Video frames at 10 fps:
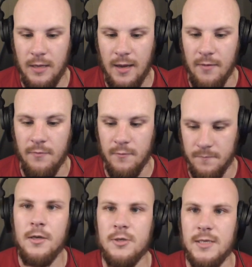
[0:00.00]
we have.
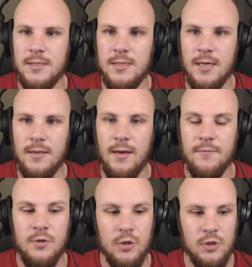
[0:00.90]
So as I said,
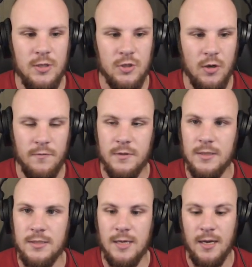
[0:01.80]
I've just discovered this.